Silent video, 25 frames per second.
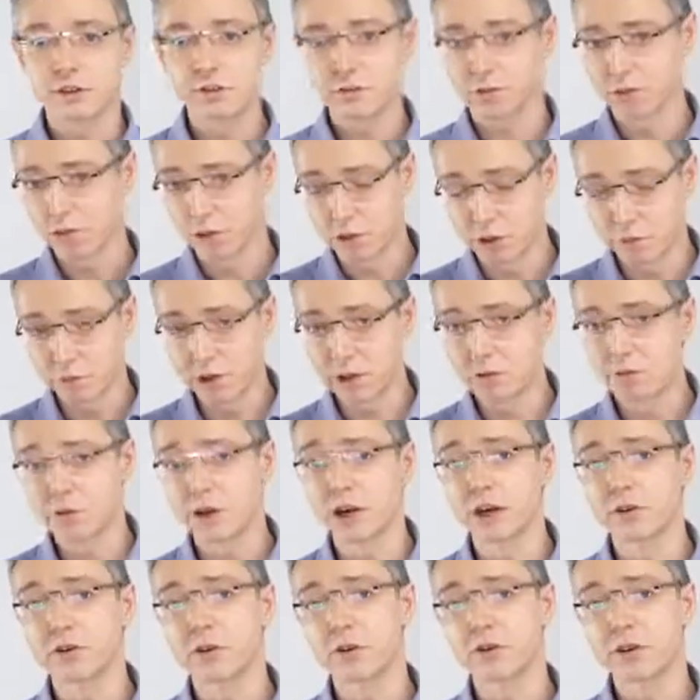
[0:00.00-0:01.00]
normally we
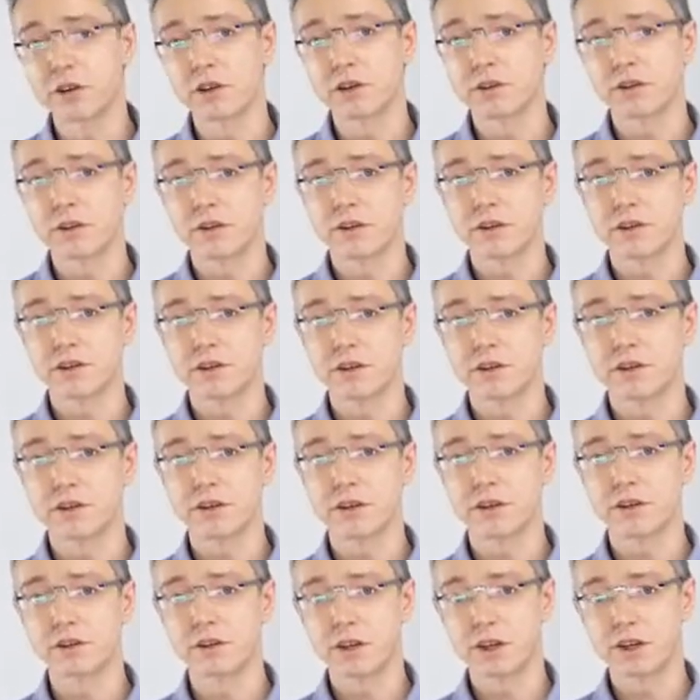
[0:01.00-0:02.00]
are not interested
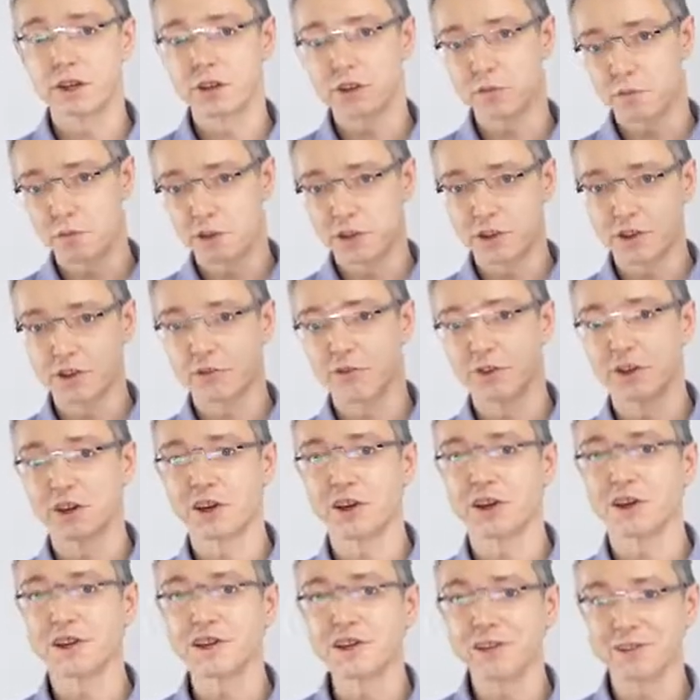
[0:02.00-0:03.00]
in specific
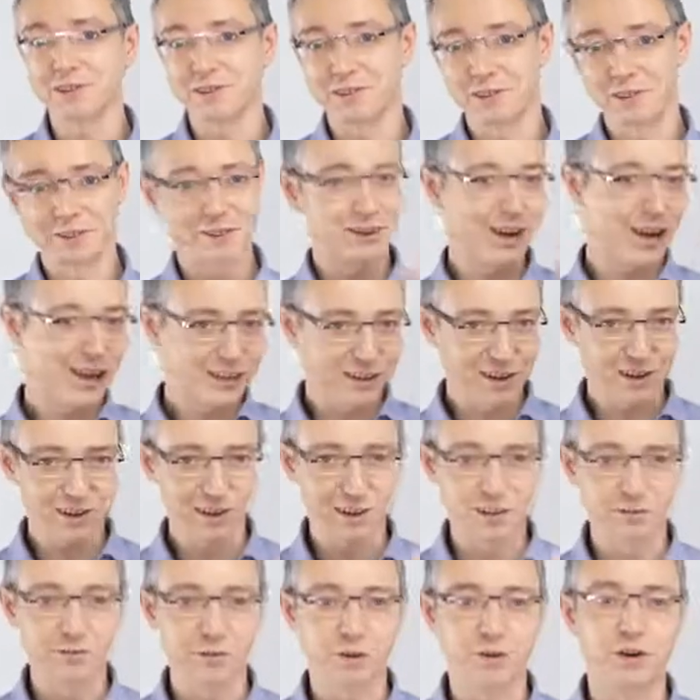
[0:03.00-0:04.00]
allele, the red
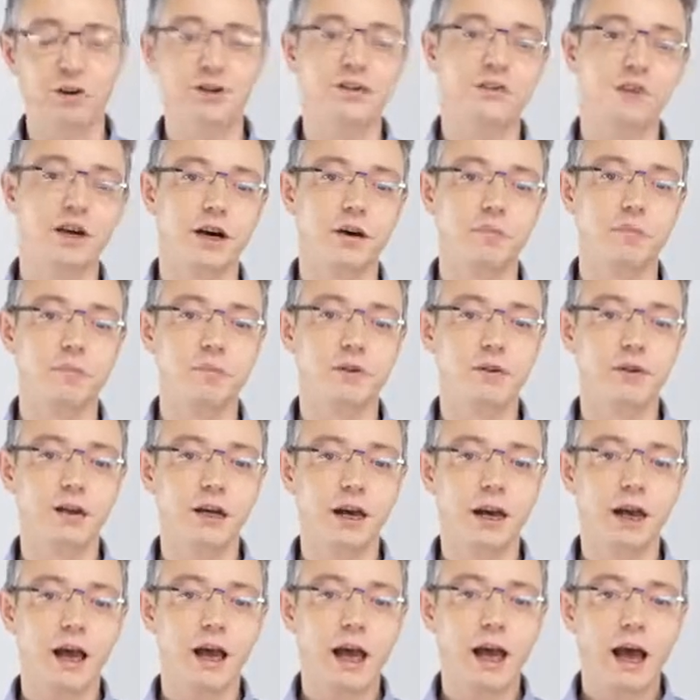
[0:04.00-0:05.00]
allele, for example.
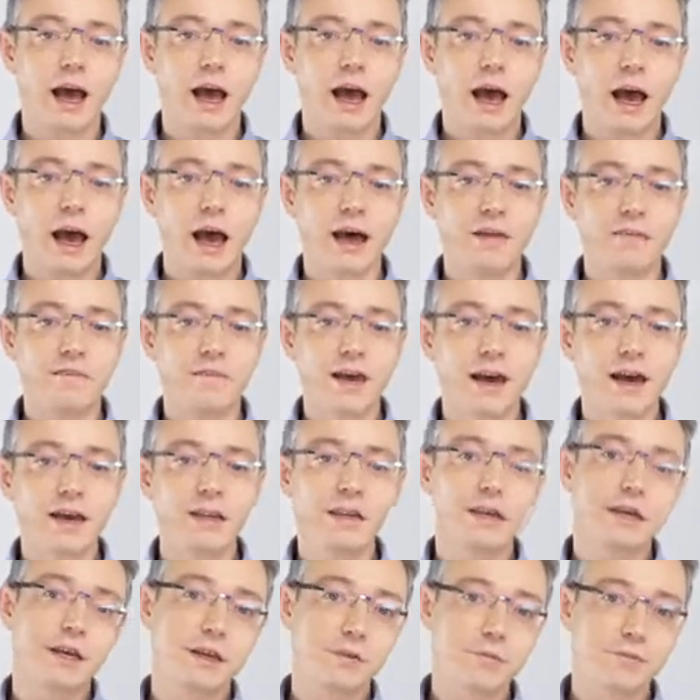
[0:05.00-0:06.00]
And
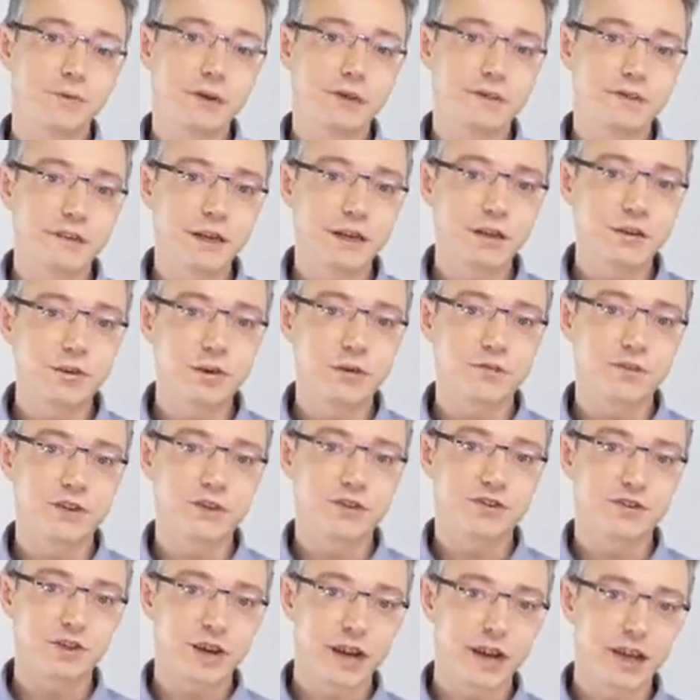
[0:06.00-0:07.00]
then if we think of the
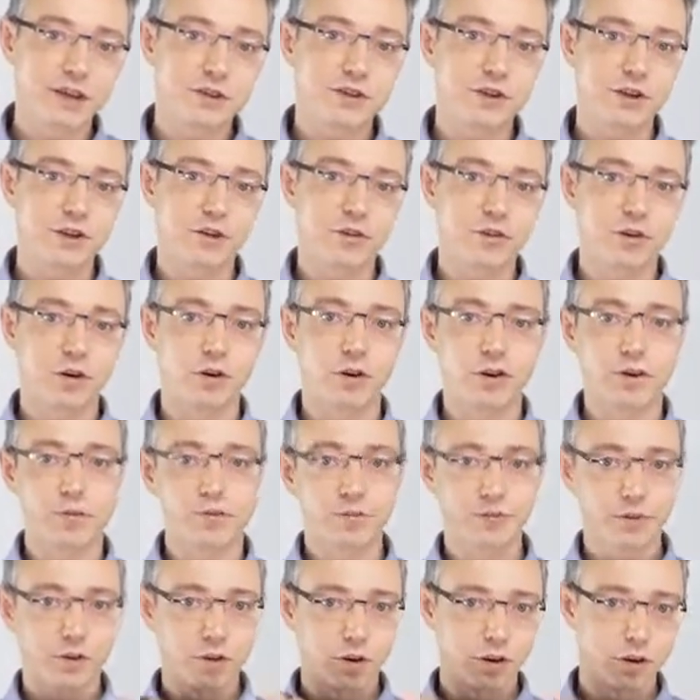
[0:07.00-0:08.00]
chances
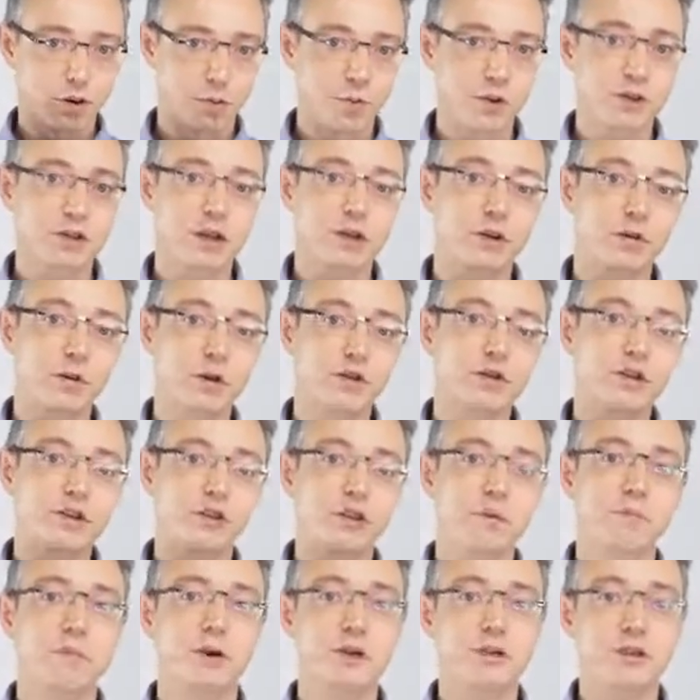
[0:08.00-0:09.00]
of
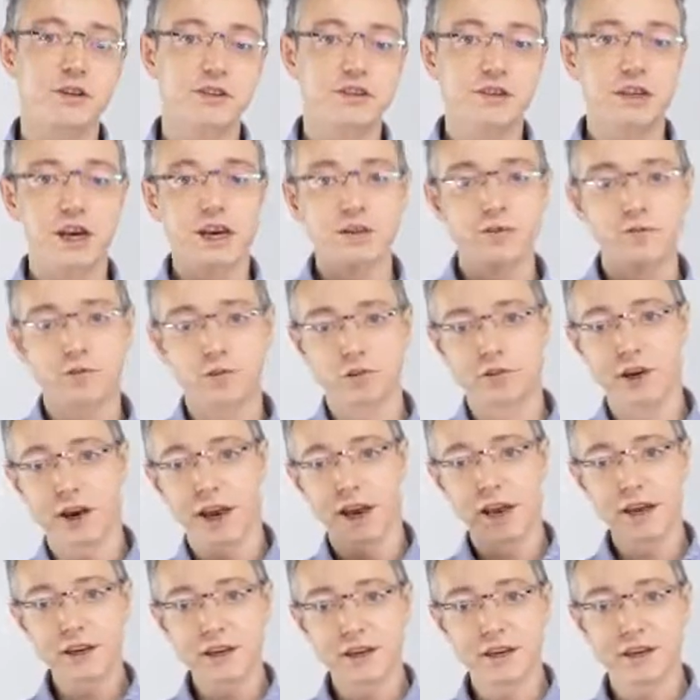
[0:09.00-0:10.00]
homozygosity by descent for
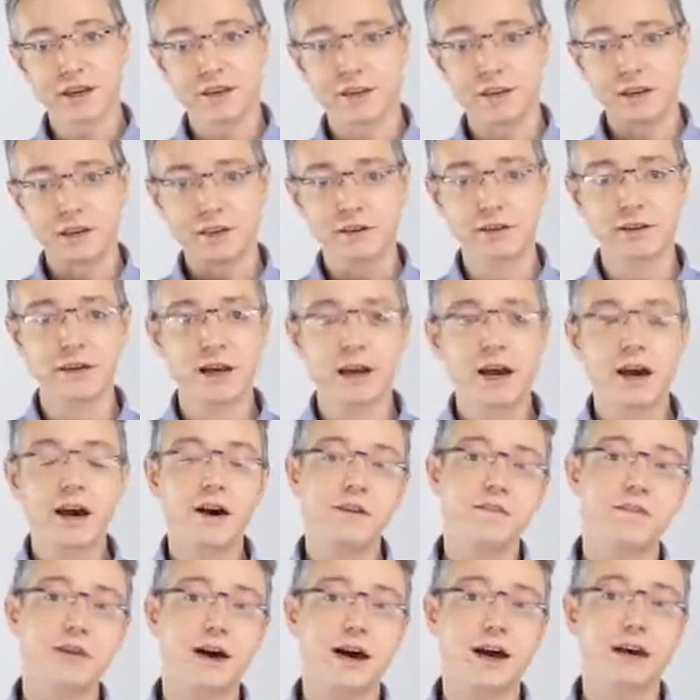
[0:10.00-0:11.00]
any allele,
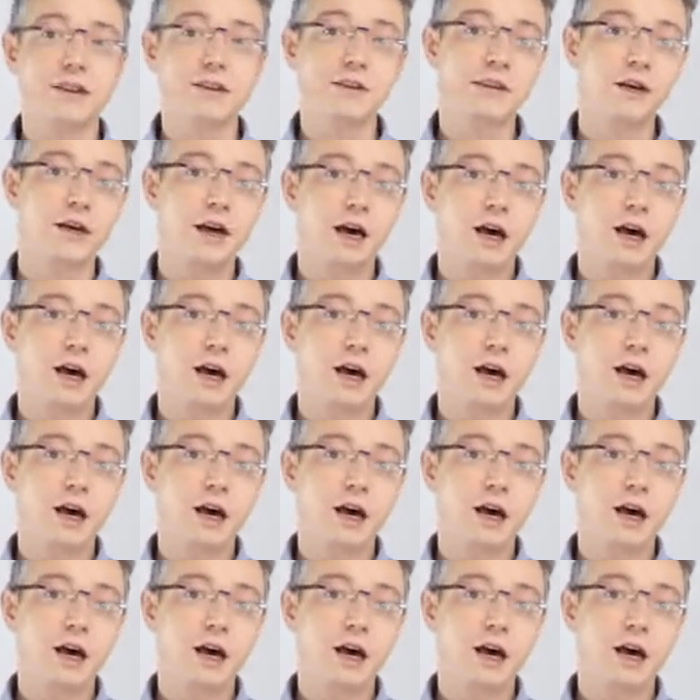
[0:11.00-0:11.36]
then